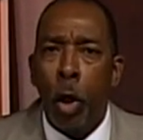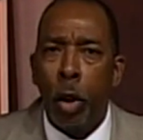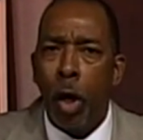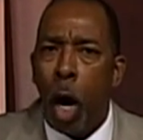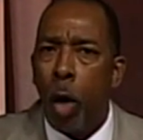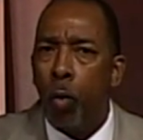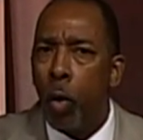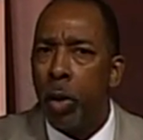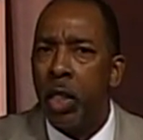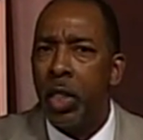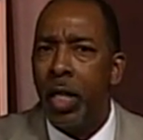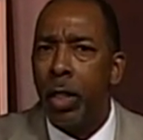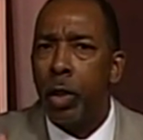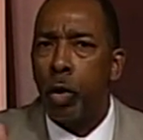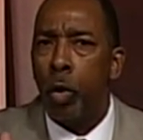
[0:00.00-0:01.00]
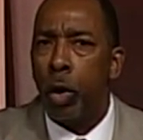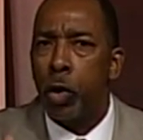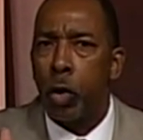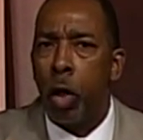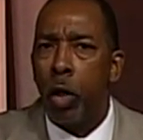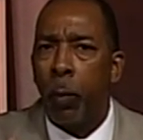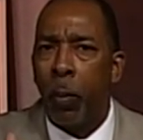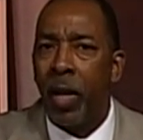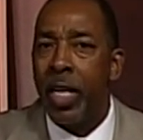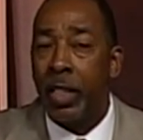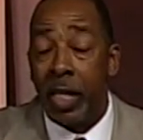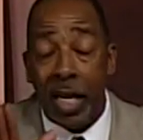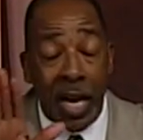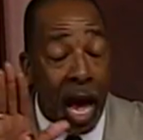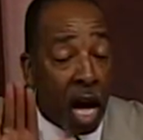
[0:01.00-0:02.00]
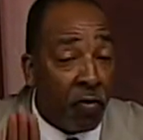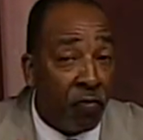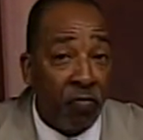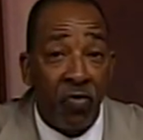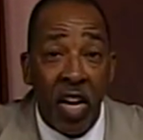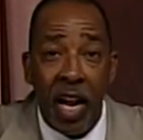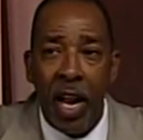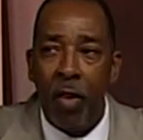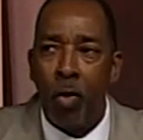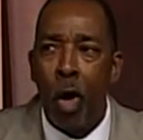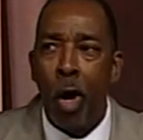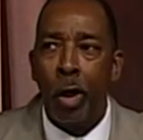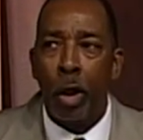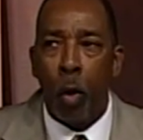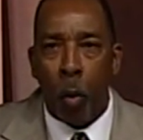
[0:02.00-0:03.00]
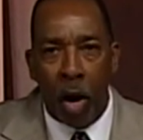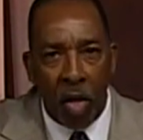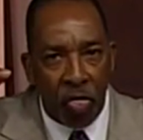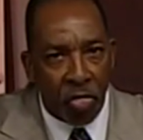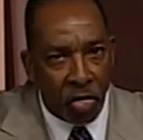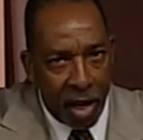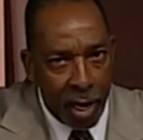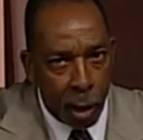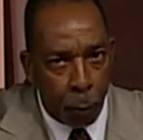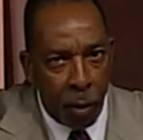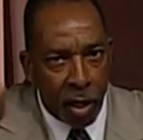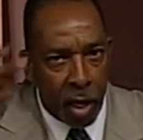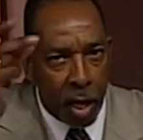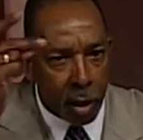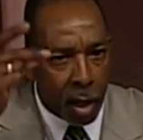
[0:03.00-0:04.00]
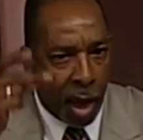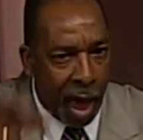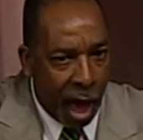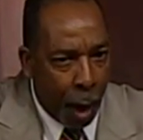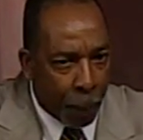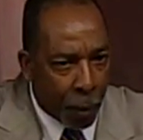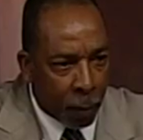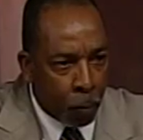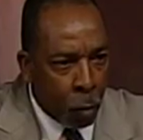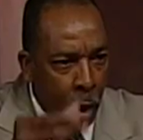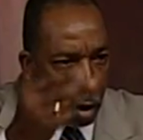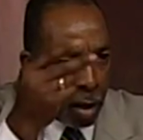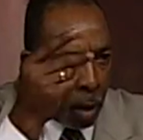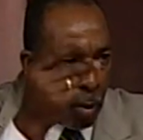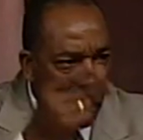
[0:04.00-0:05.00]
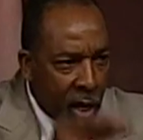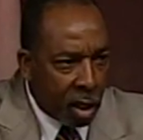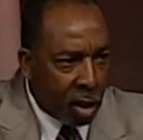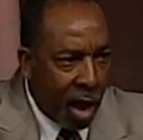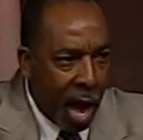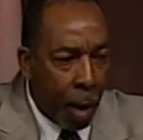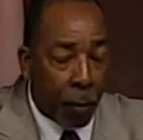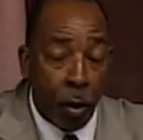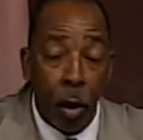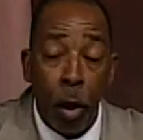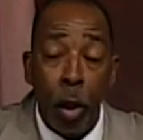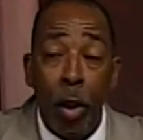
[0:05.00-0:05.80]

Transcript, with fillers: God want to get us to a certain place in our faith to where things begin to happen. They begin to happen.